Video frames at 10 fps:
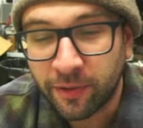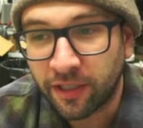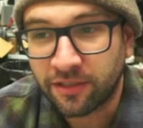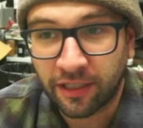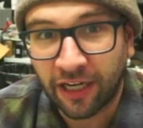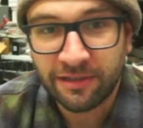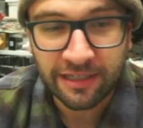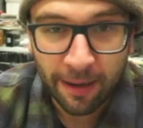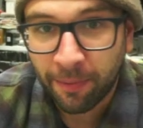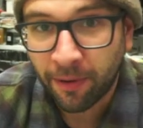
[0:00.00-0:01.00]
the government's
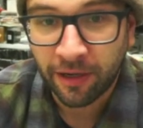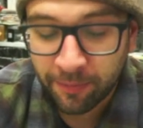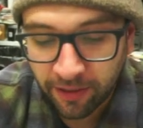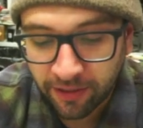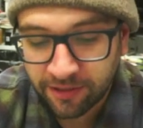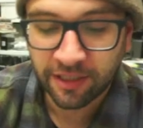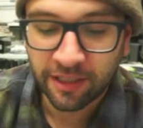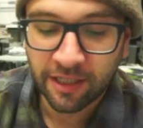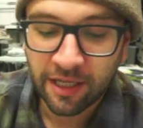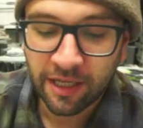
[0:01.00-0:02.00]
not burning books.
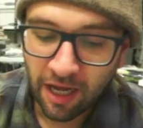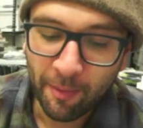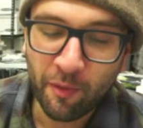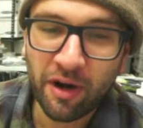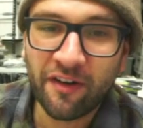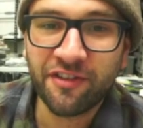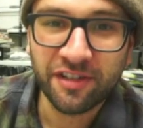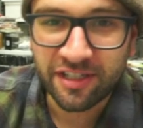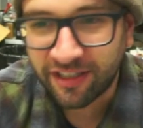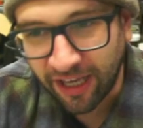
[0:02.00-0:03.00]
But whenever there's a
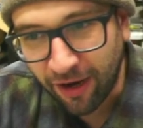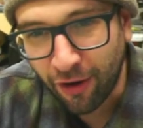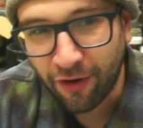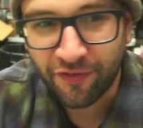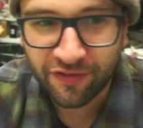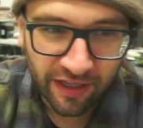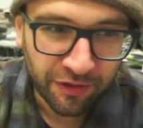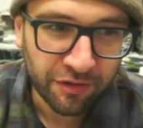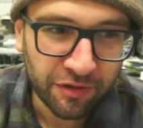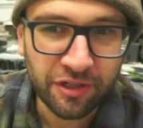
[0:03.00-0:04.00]
scare of
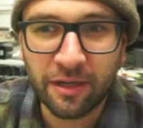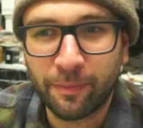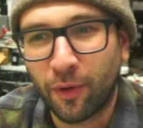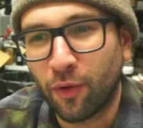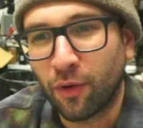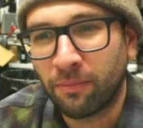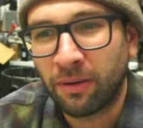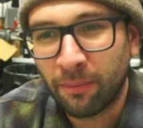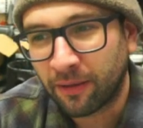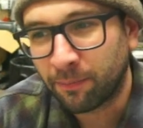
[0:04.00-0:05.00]
censorship or
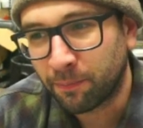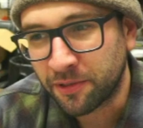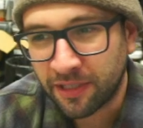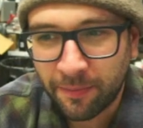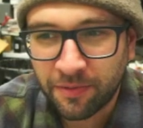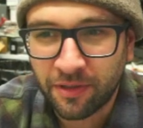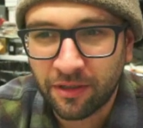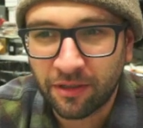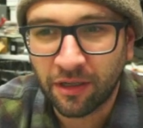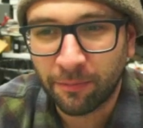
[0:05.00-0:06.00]
public
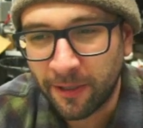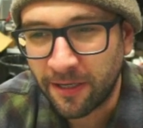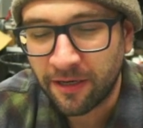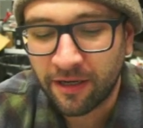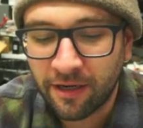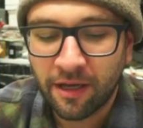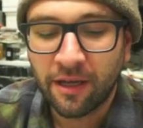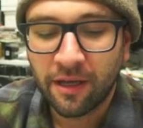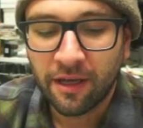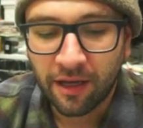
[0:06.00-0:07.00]
perception or opinion,
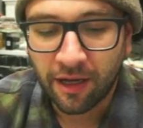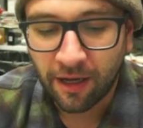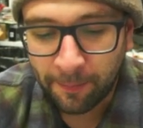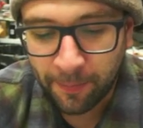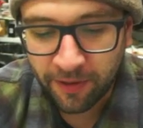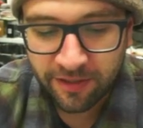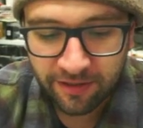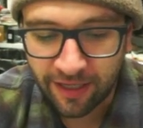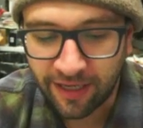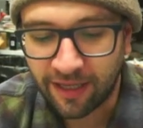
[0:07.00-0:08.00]
books
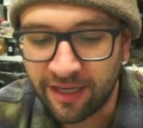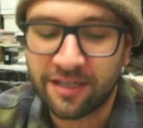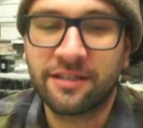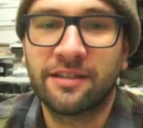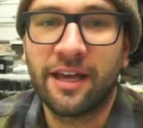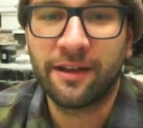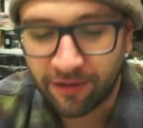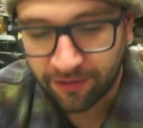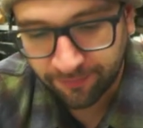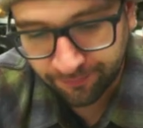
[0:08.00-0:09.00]
like this that
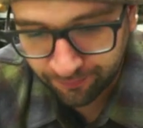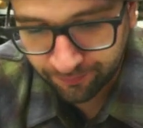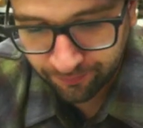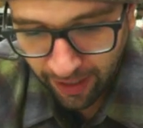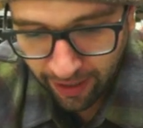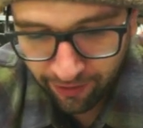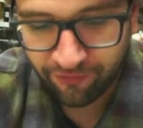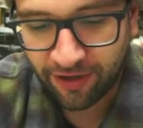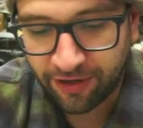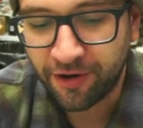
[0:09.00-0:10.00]
have, I
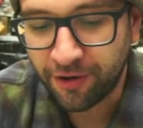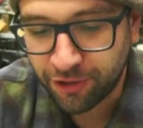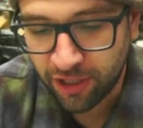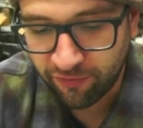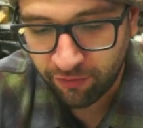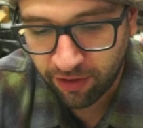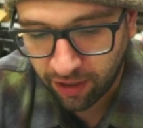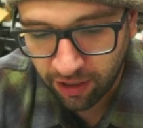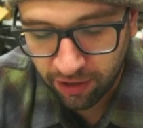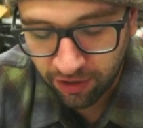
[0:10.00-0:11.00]
don't know what you even want to
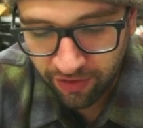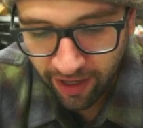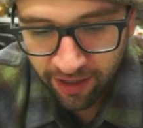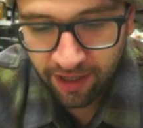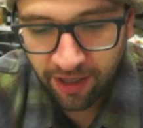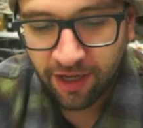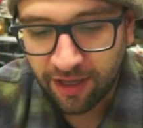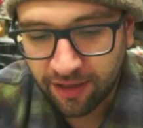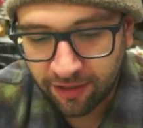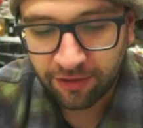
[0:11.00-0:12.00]
call that, a
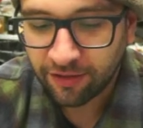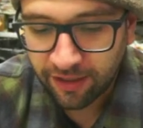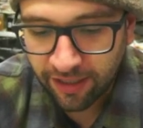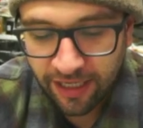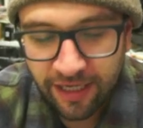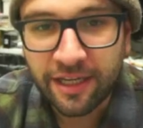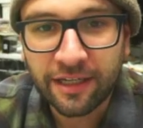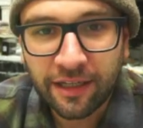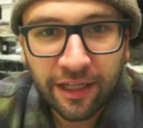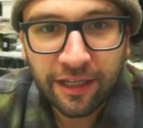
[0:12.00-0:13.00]
little
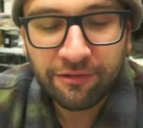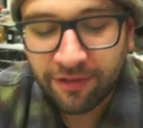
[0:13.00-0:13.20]
Indian kid,